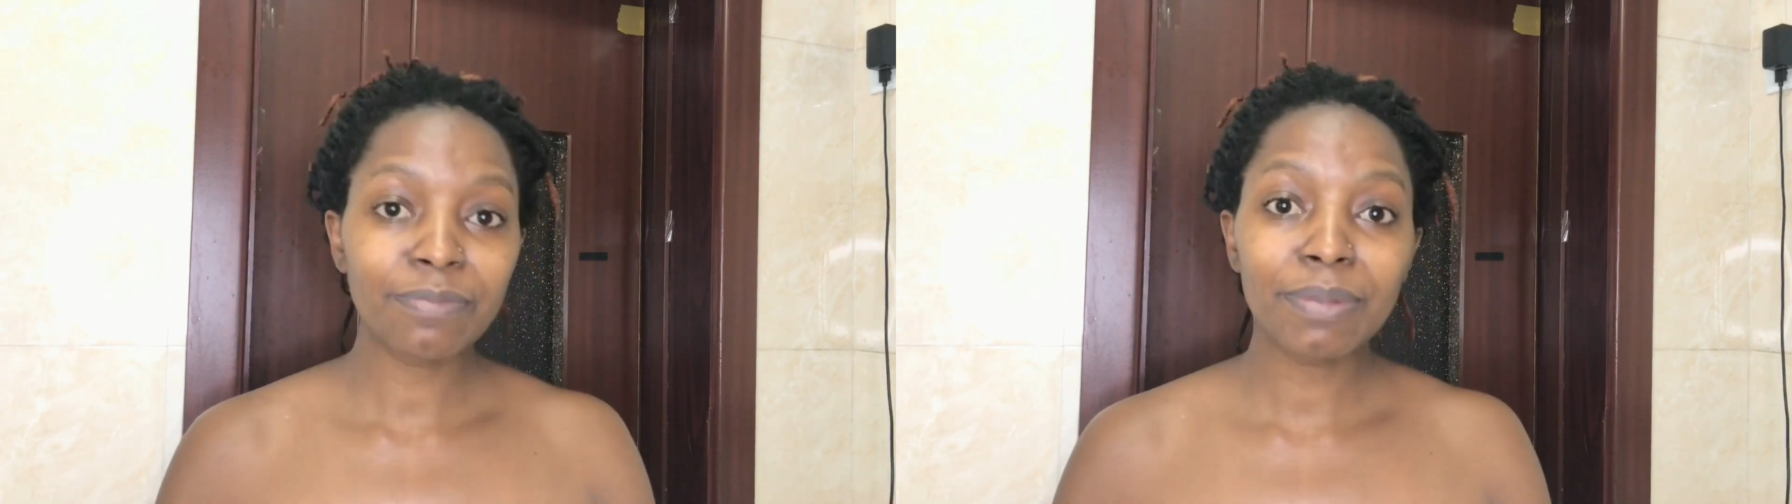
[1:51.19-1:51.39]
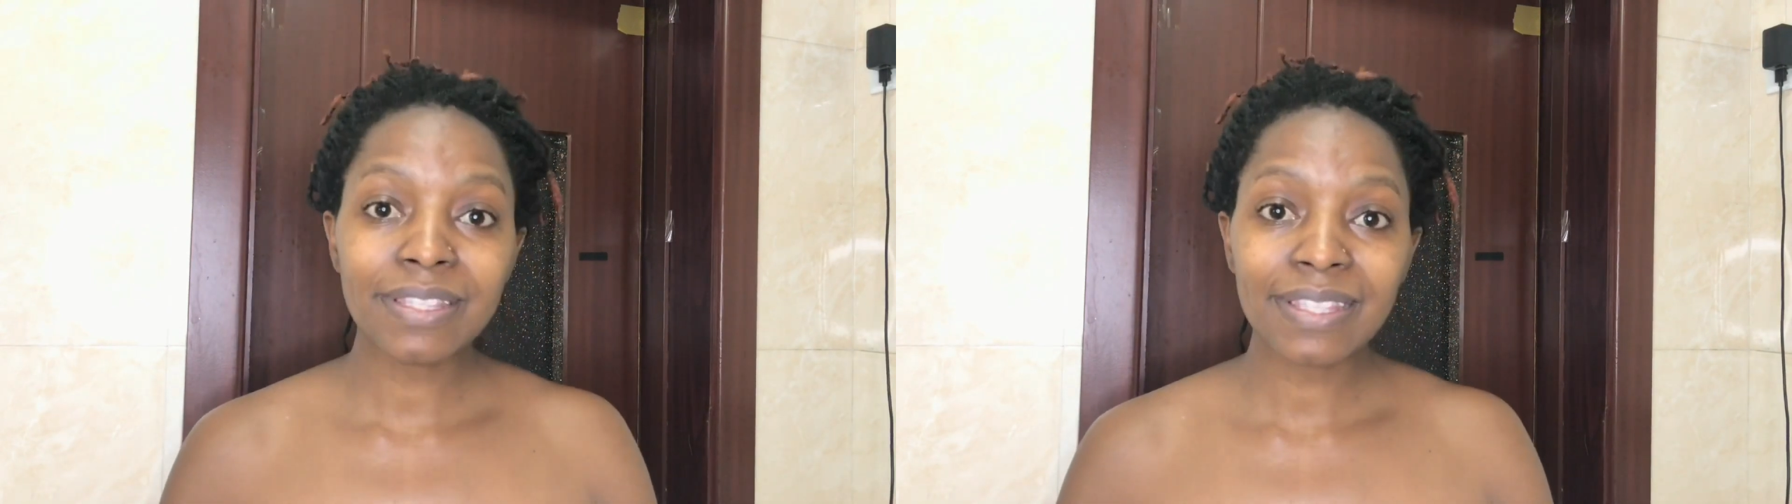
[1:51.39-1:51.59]

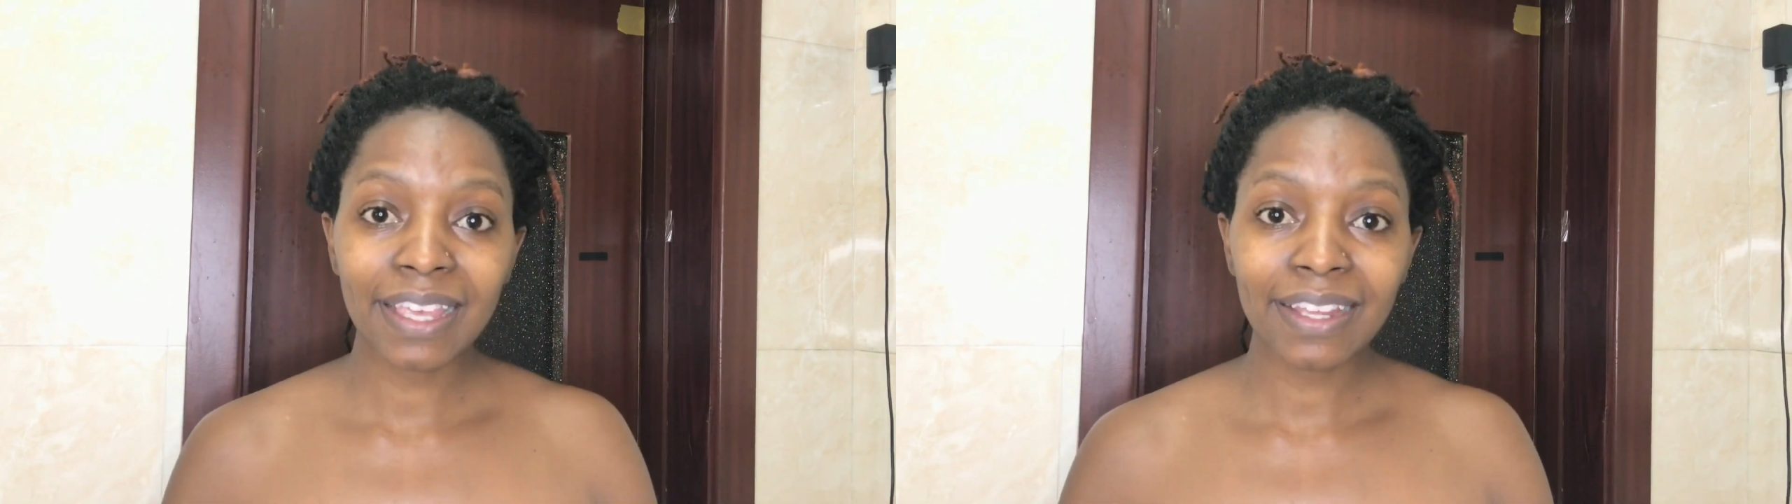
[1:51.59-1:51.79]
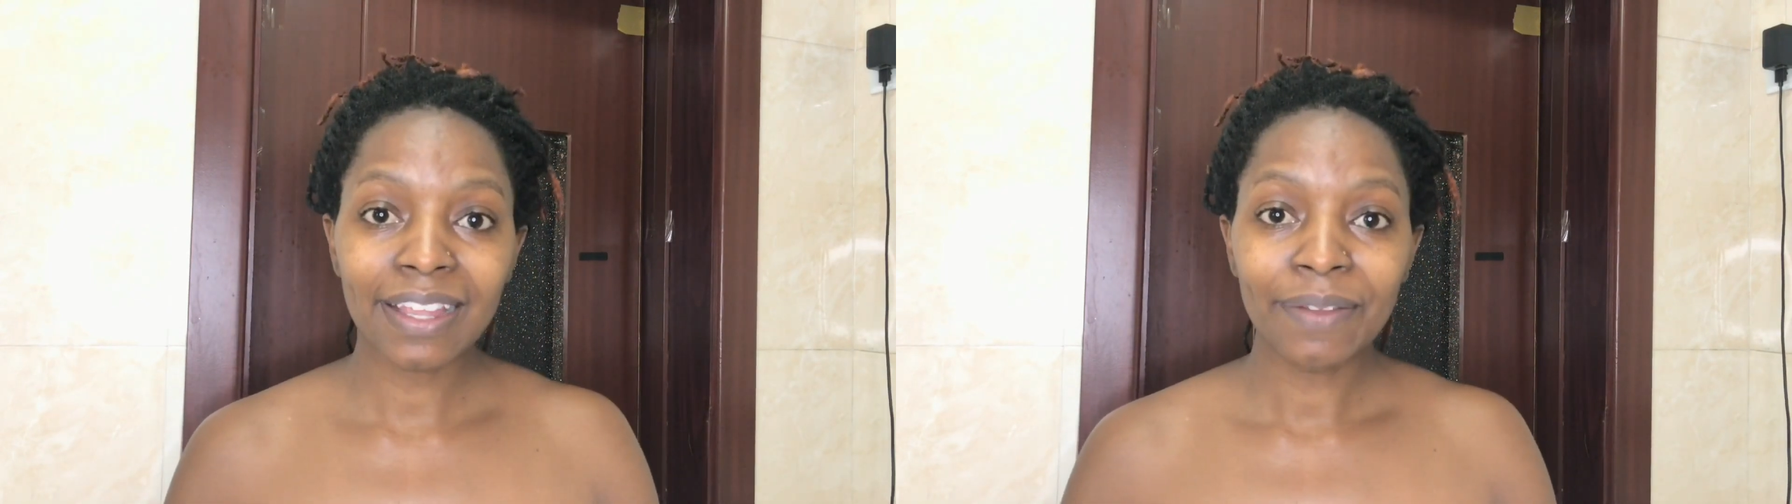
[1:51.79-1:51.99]
being
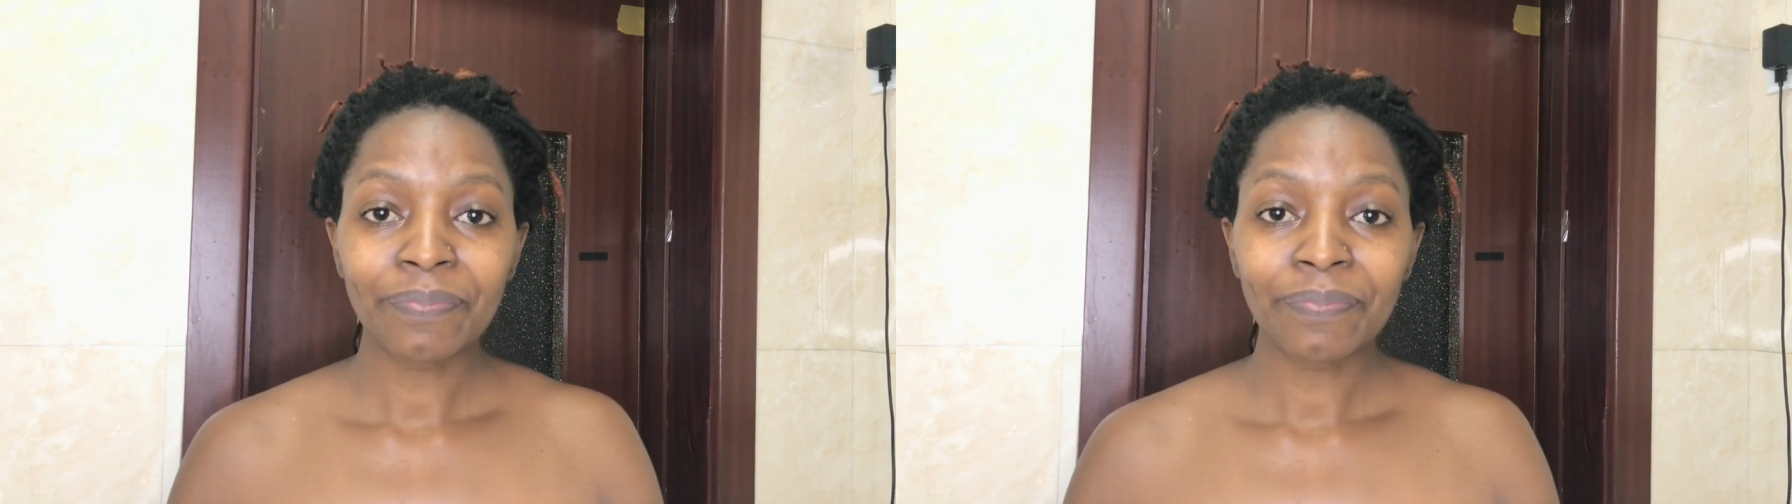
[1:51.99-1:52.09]
said,